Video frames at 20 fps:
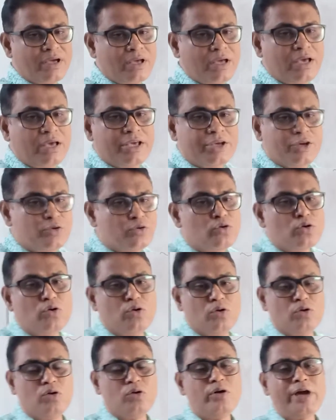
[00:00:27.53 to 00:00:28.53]
You
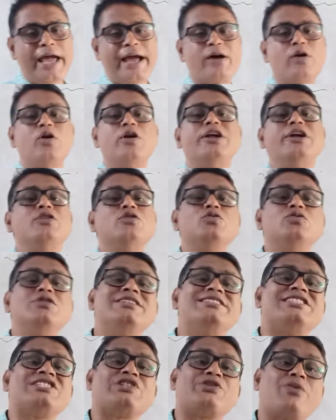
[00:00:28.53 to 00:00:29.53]
know, according to the
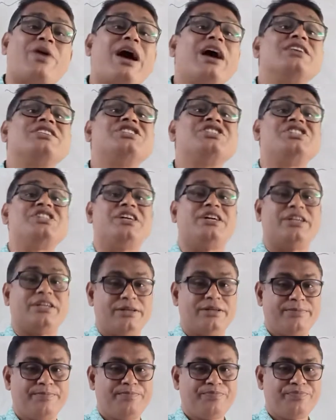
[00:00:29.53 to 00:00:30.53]
structure,
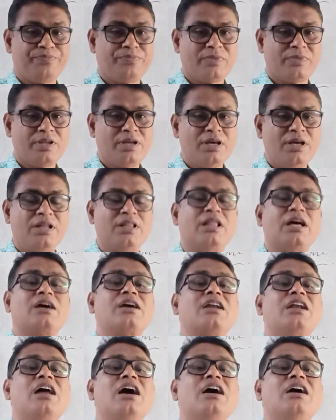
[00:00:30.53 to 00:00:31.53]

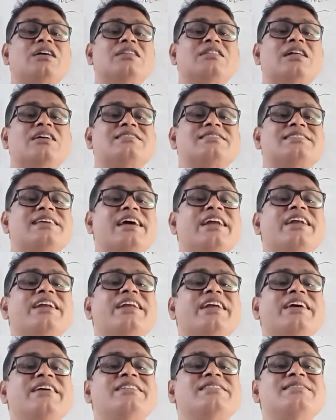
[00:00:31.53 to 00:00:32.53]
the
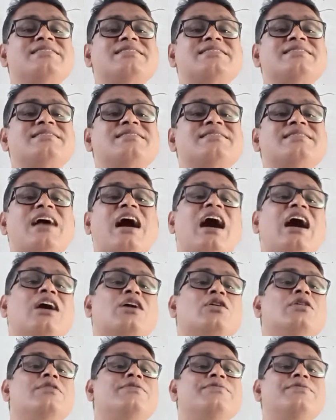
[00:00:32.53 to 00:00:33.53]
sentences are
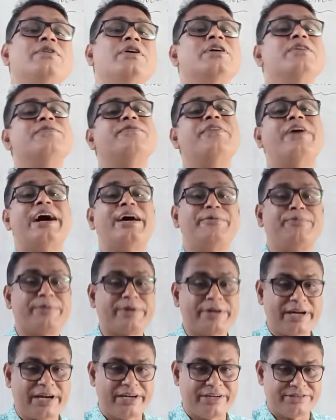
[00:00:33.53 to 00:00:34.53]
of 5
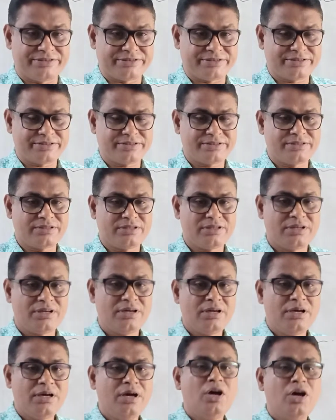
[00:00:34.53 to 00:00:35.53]
kinds.
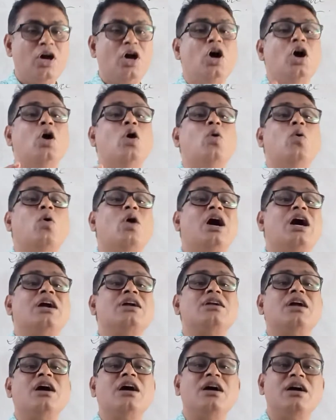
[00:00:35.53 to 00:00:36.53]

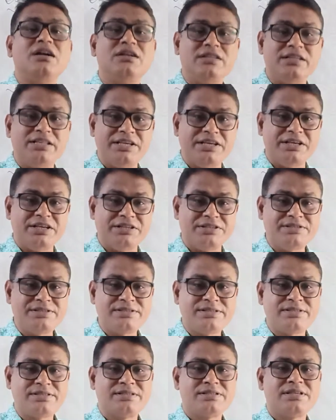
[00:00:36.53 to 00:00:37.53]
What are these